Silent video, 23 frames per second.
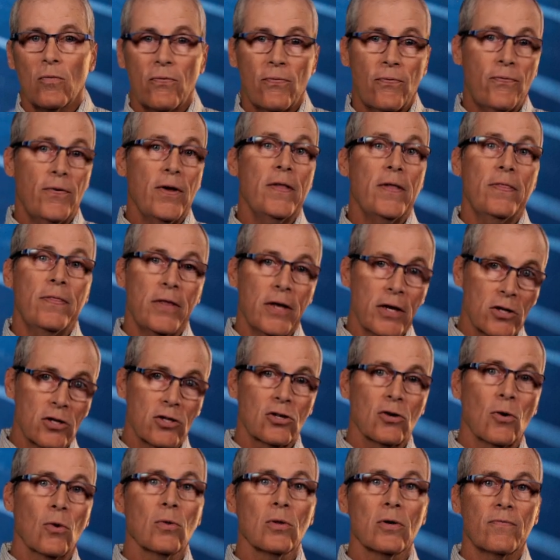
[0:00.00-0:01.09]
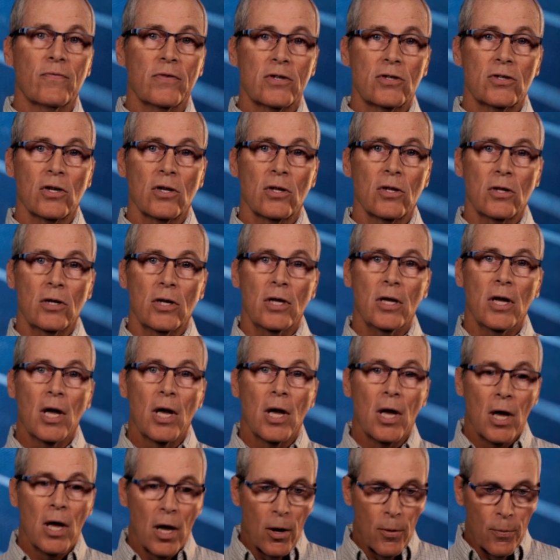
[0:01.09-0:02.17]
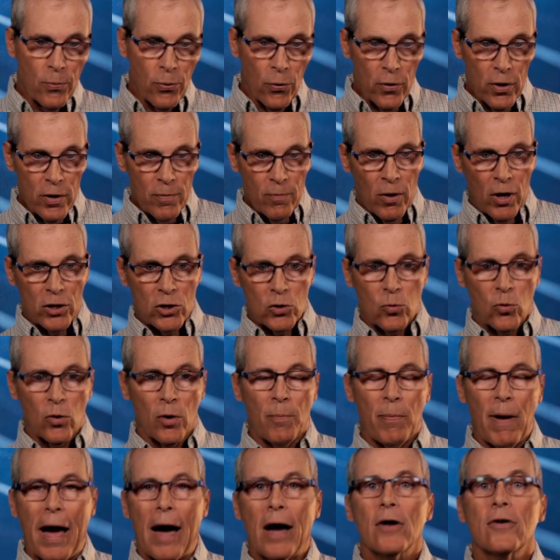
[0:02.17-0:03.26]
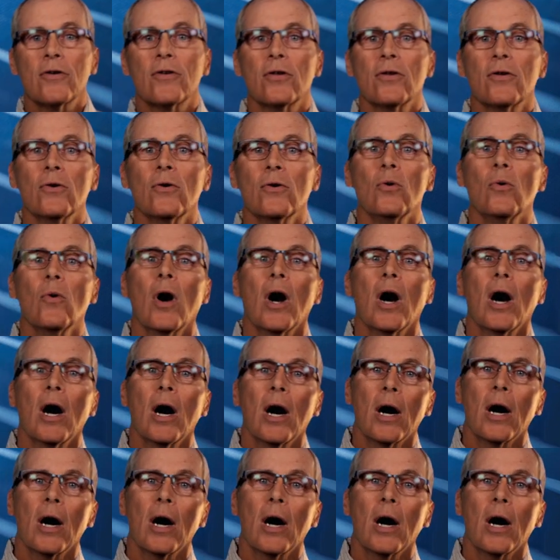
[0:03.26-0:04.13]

fit this solar facility pretty much were about to